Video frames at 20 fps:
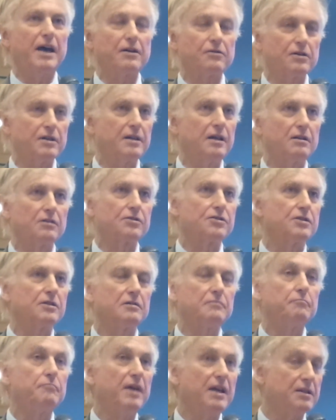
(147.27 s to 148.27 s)
agriculture,
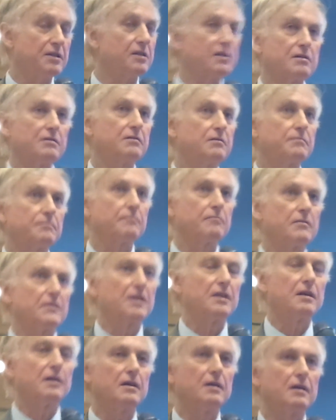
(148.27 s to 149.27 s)
medicine,
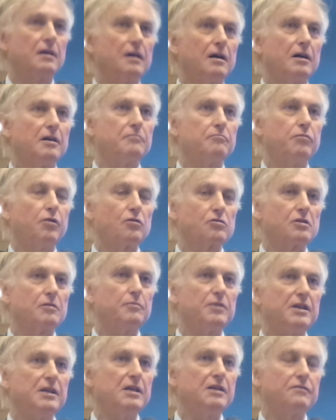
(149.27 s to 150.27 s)
uh,
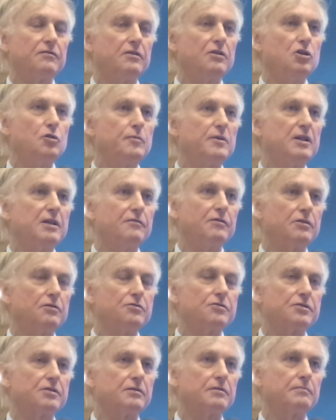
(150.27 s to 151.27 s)
possibly even human
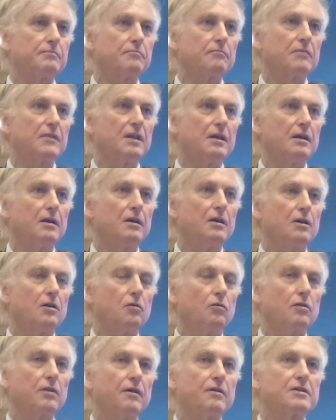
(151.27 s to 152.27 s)
evolution.
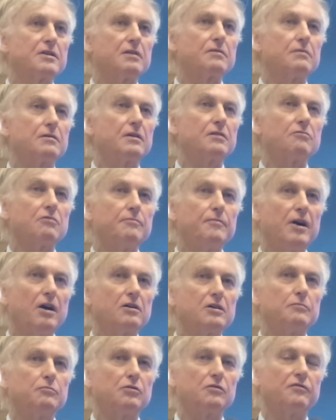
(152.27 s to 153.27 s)
Although it's a, it's a,
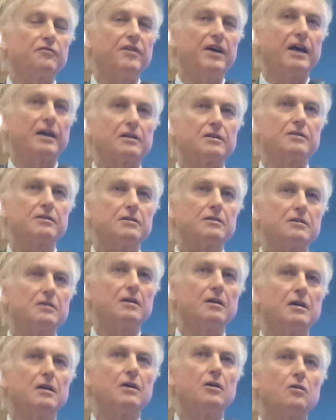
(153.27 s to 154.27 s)
remarkable fact that
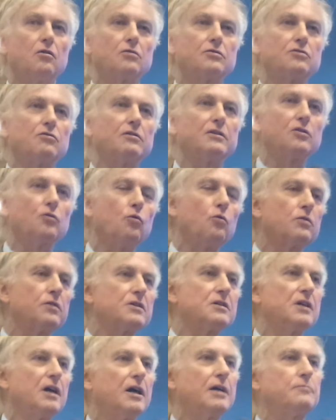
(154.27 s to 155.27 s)
during all
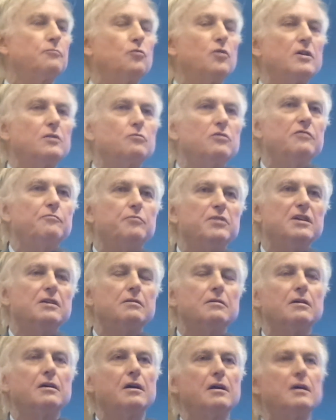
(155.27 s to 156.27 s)
the time when we've
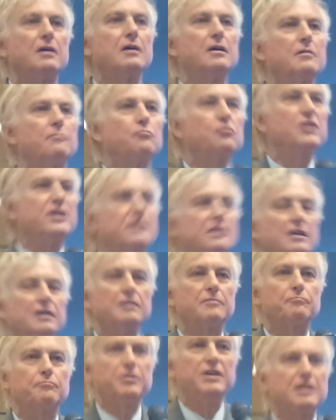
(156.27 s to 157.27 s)
been
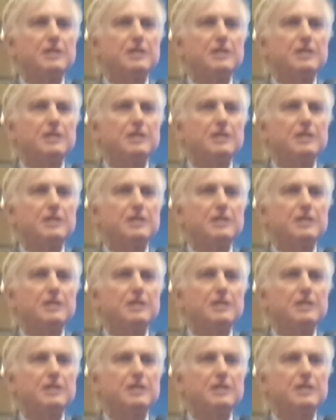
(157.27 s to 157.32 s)
breeding